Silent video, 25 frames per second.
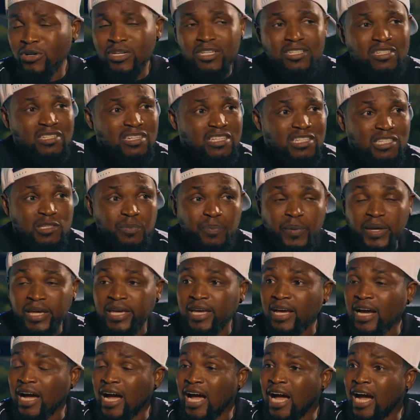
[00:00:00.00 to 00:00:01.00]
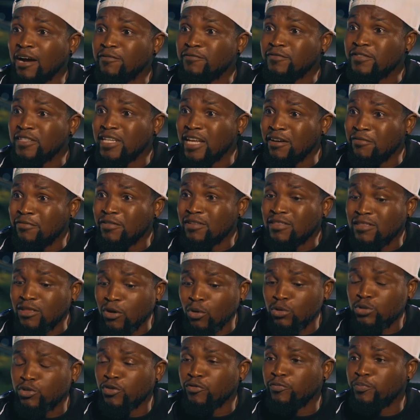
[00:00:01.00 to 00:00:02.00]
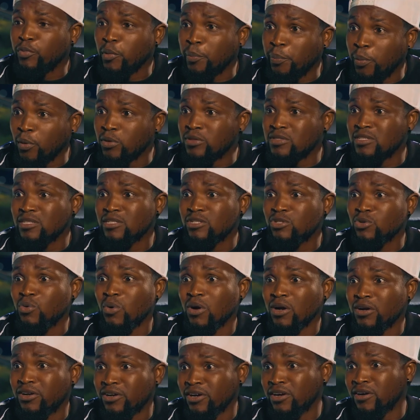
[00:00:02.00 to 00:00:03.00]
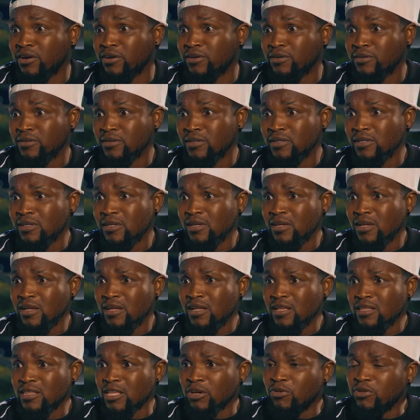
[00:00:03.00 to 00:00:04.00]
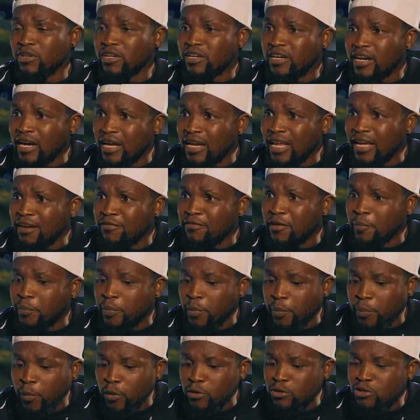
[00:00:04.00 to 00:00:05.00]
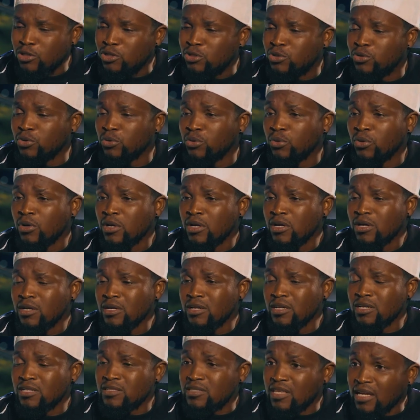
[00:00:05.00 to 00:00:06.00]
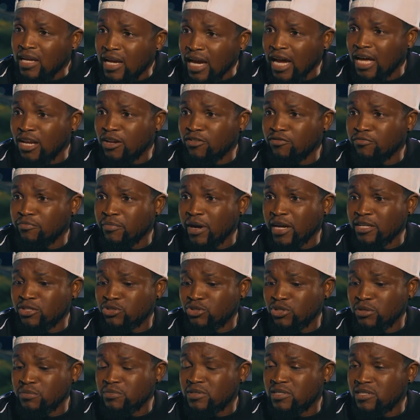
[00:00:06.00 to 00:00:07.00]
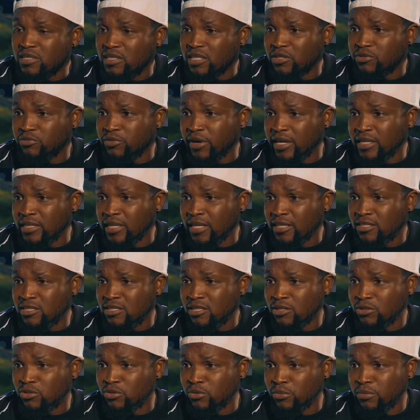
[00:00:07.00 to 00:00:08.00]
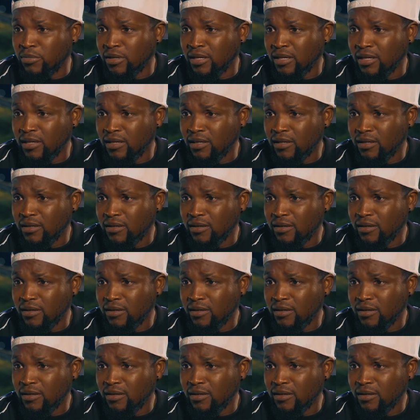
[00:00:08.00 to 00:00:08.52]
Honestly speaking, I have never thought of proposing to a girl. The only girl I ever proposed to is the girl of my dream seated right next here to me.